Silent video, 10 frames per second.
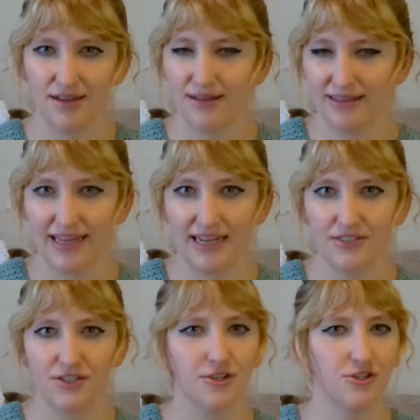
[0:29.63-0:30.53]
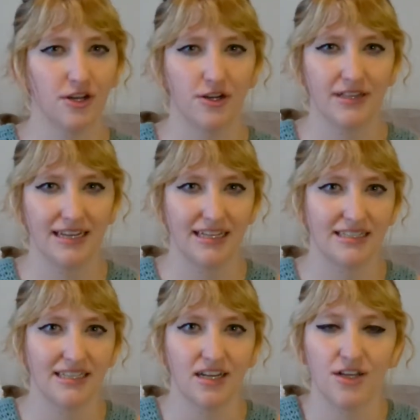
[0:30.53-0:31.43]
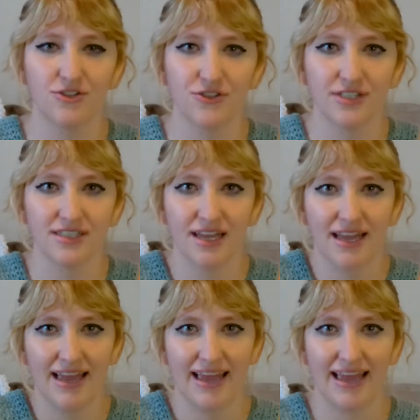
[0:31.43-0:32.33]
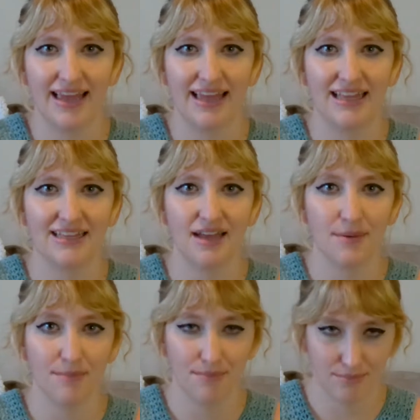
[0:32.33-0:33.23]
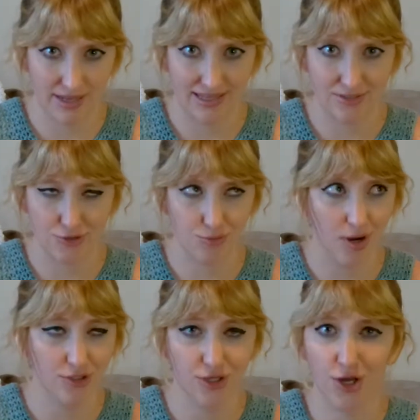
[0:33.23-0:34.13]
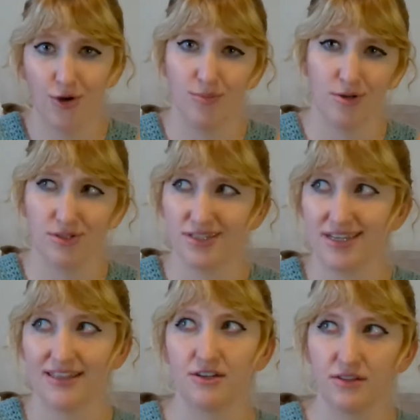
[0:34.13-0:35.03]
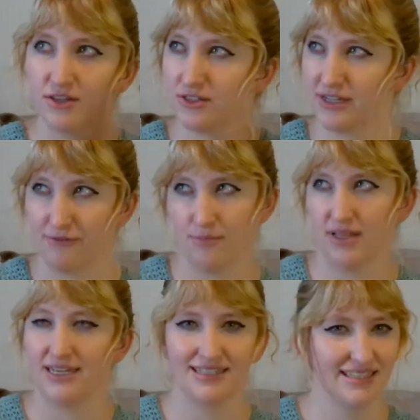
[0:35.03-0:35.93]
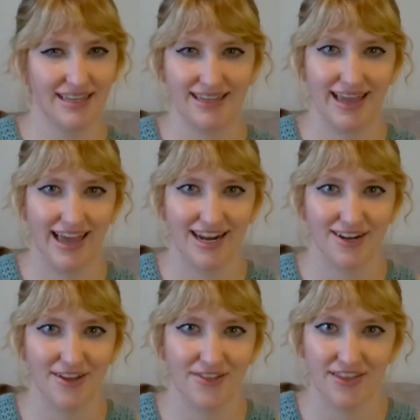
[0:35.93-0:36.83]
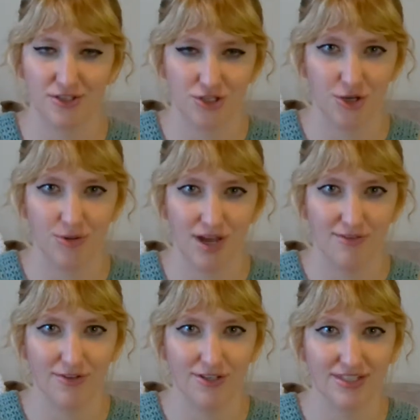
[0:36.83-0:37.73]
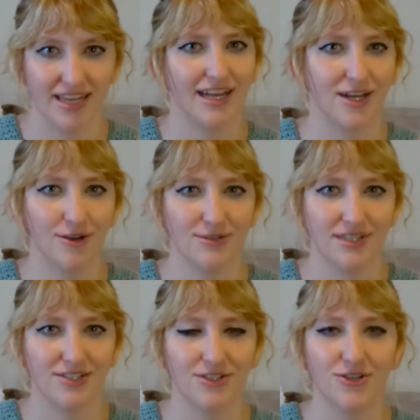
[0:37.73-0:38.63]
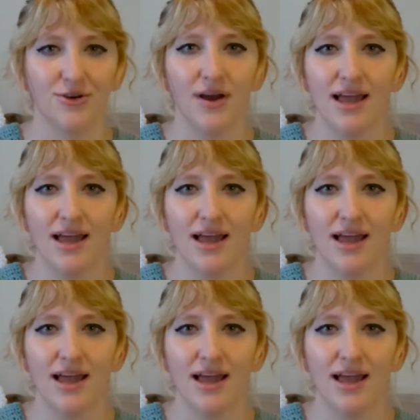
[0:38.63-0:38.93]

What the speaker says: late 1800s, early 1900s in Toronto mostly. There are different places in Canada that the show covers and goes into.